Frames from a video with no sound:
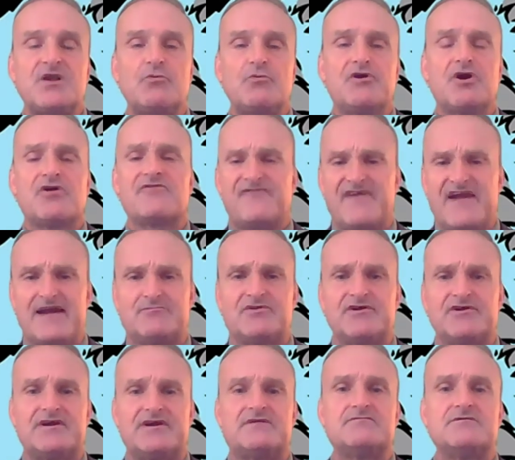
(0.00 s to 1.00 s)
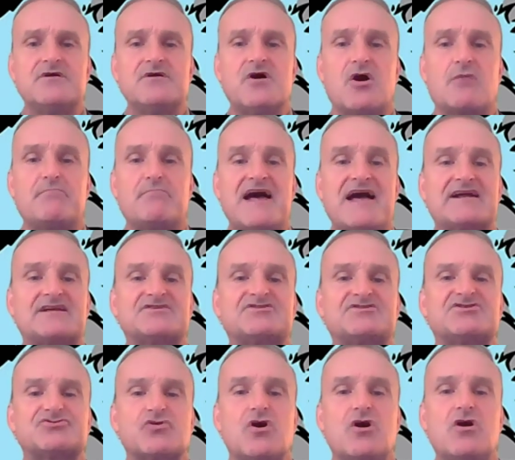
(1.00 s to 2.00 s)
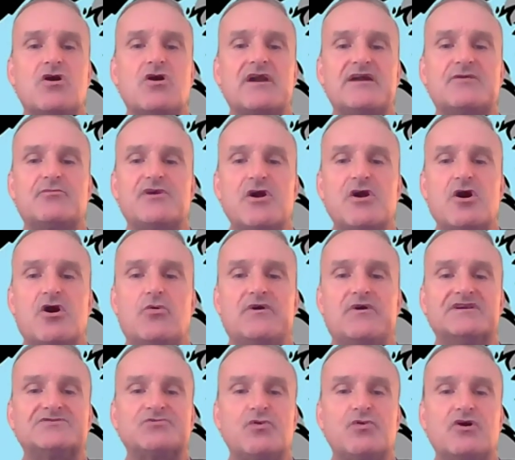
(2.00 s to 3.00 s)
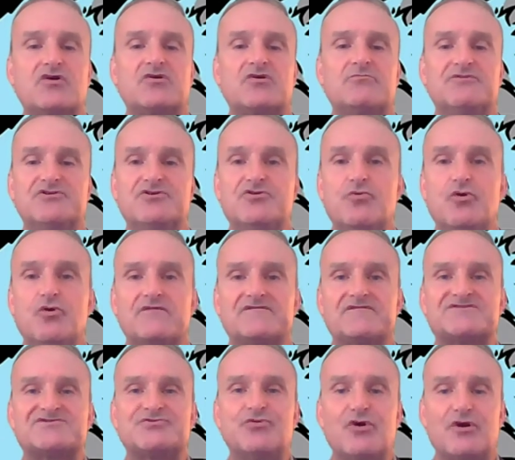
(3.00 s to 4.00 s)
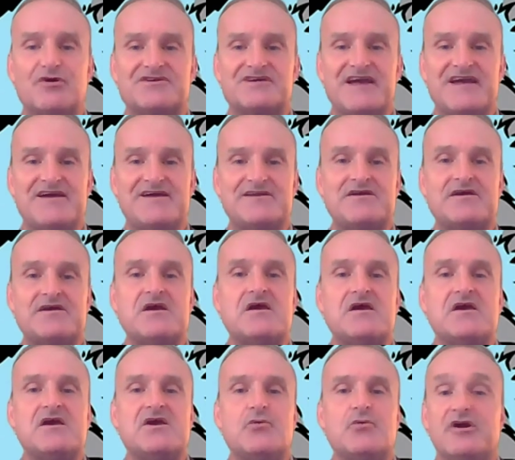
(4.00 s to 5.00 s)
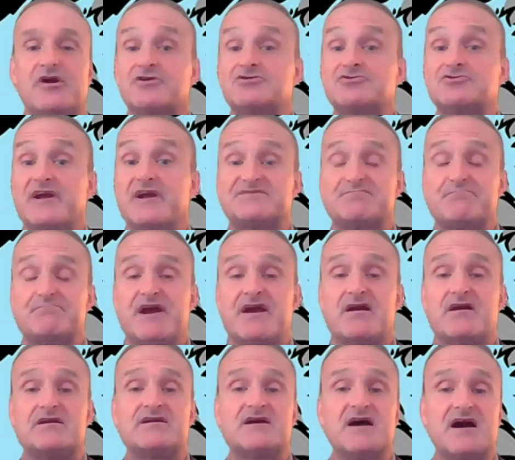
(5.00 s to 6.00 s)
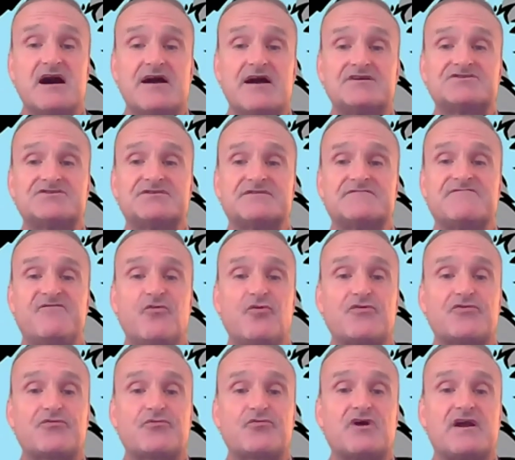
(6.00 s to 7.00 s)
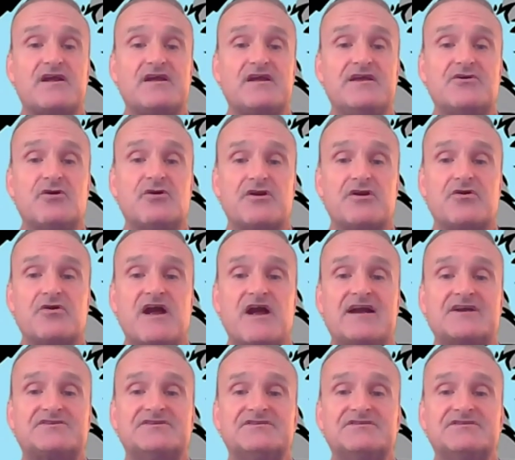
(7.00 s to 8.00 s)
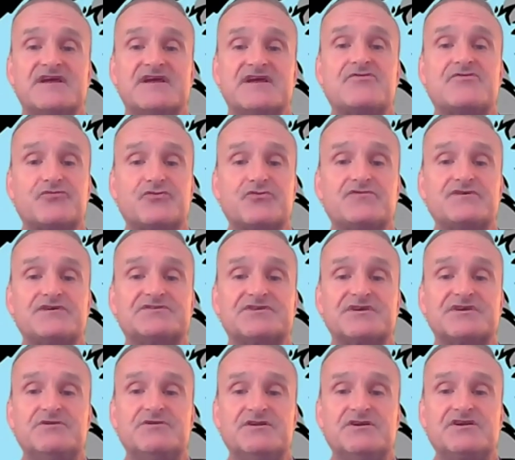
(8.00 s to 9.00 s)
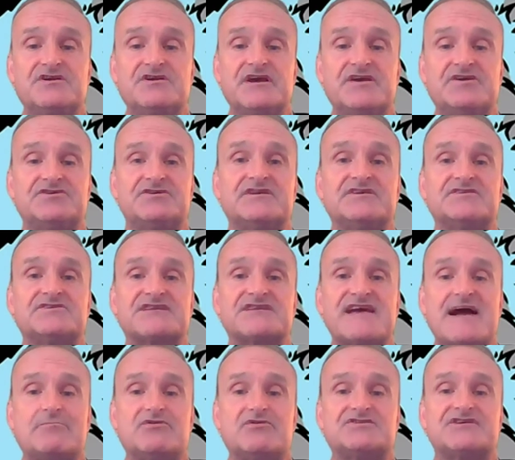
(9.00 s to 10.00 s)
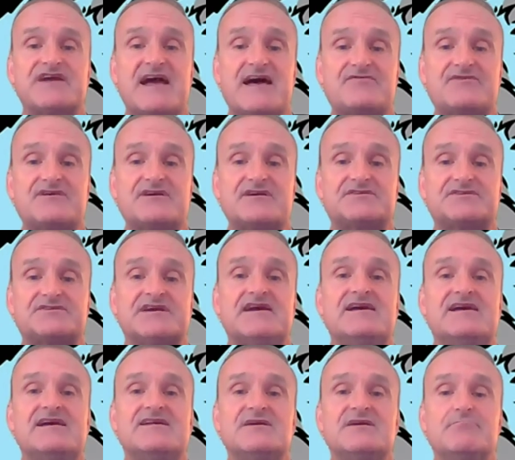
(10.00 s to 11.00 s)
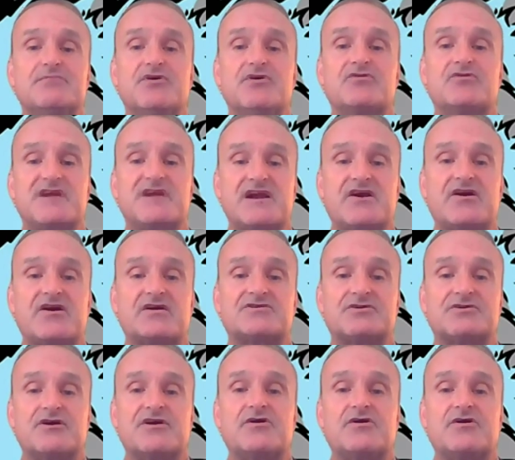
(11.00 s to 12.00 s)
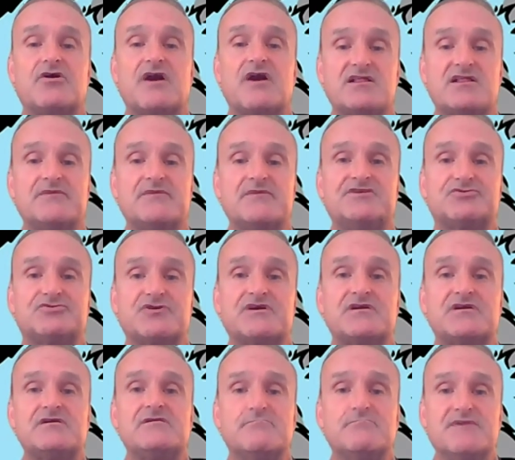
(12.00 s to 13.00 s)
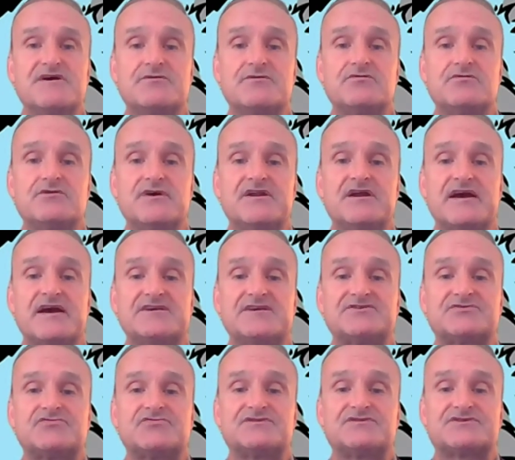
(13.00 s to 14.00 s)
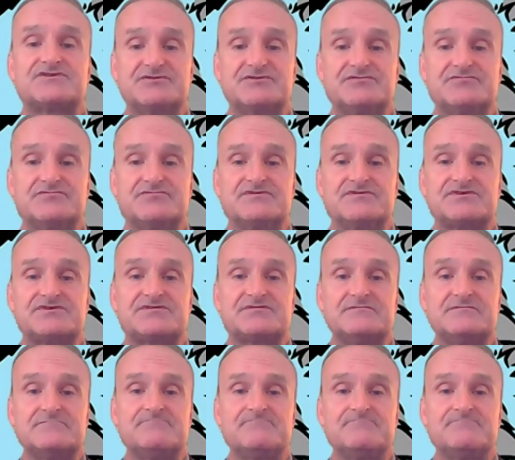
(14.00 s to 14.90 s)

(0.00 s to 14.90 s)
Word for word: We are family. Our pack is strong, and we always welcome new wolves to our den. We are transparent, honest, and forthright in our interactions, and through this communication, establish ethics that build character in our elementary, middle, and high school students.